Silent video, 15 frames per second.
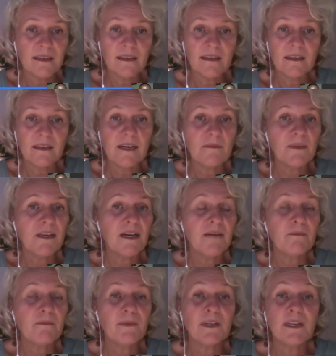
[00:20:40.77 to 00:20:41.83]
coming
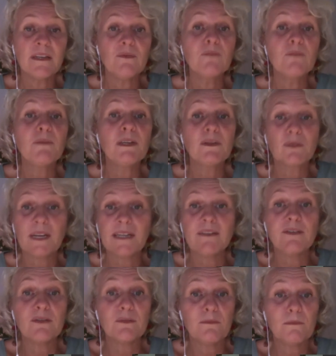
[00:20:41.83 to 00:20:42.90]
up, and it would be great
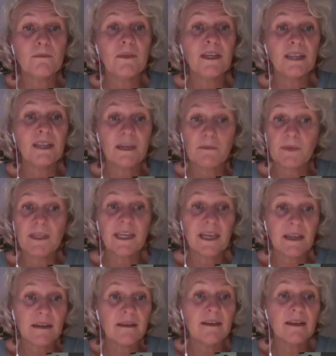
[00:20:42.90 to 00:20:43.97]
to meet up
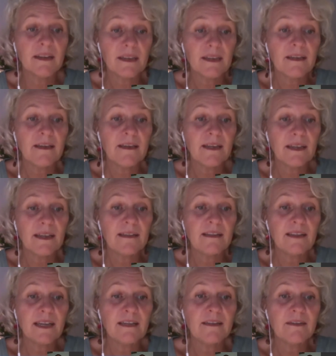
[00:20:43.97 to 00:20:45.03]
again at
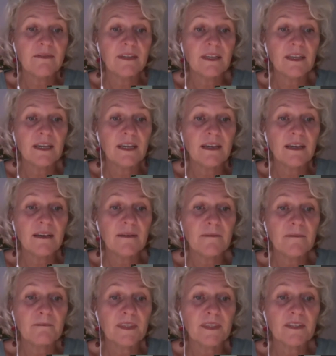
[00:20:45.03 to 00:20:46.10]
the end of
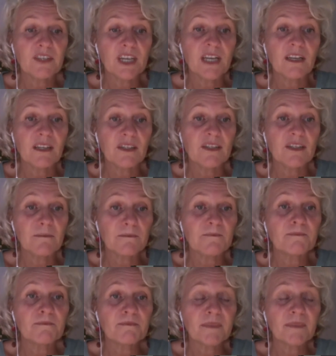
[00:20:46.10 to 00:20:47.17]
the challenge.
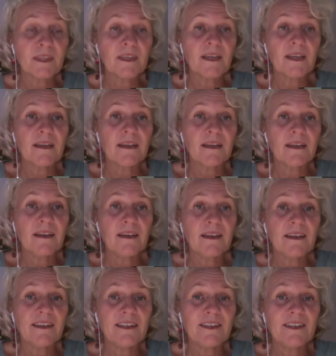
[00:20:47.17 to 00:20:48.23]

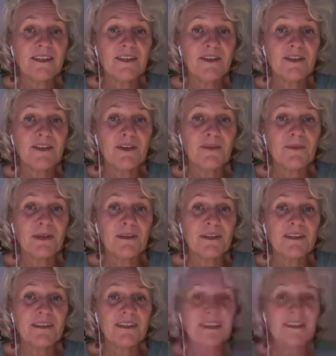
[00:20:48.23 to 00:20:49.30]
You know,
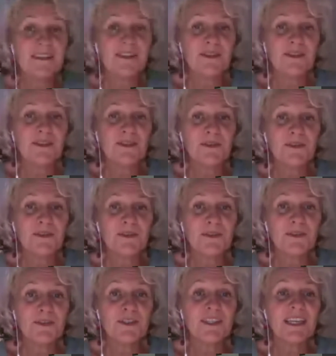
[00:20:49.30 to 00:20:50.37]
and
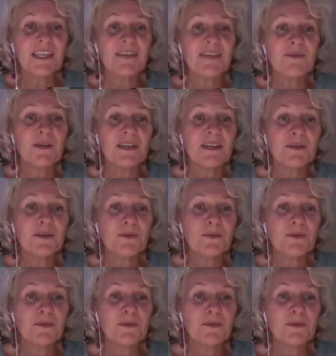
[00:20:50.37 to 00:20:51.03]
to see where